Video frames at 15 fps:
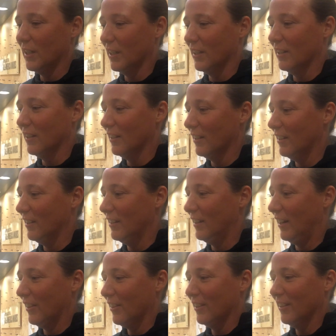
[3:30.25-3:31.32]
And uh,
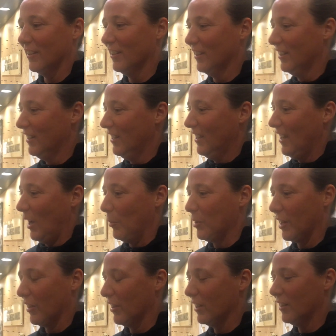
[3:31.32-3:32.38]
I think, I mean,
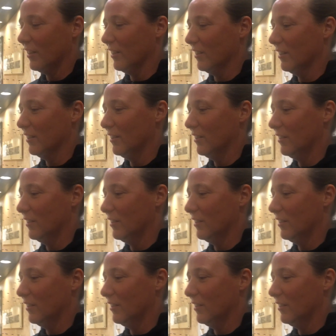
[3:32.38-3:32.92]
I think the